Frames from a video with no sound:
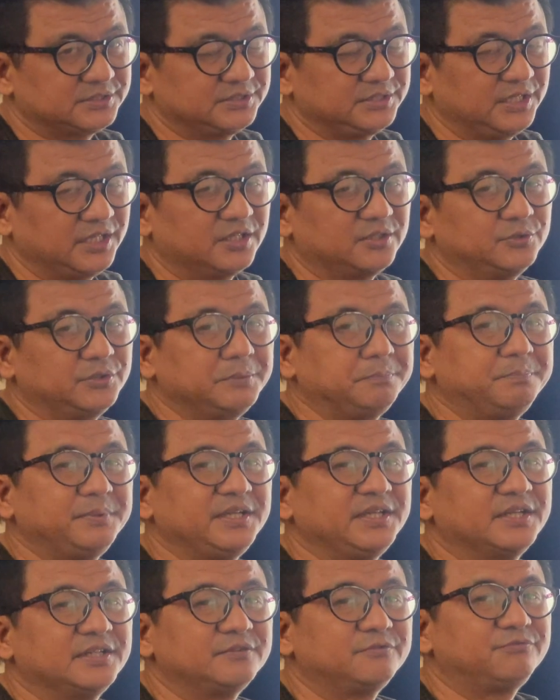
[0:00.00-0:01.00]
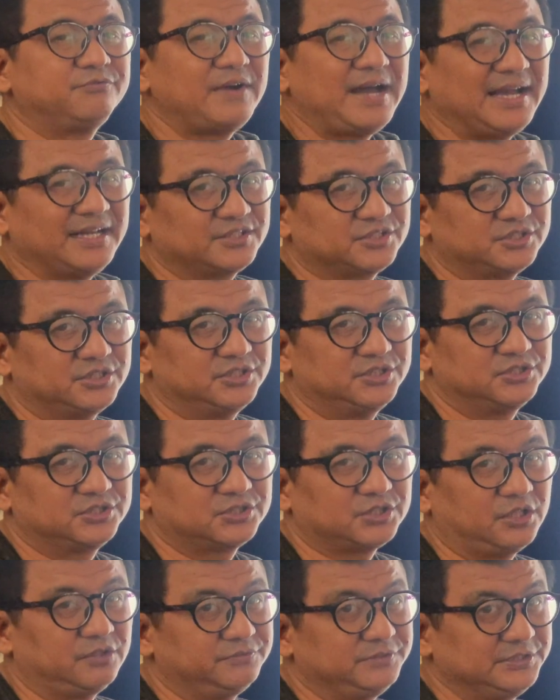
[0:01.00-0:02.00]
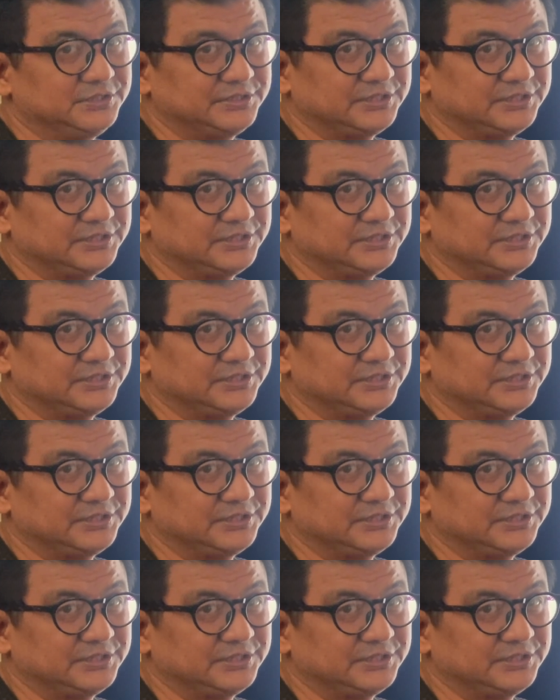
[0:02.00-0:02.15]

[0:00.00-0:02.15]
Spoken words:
They are repeated factors of the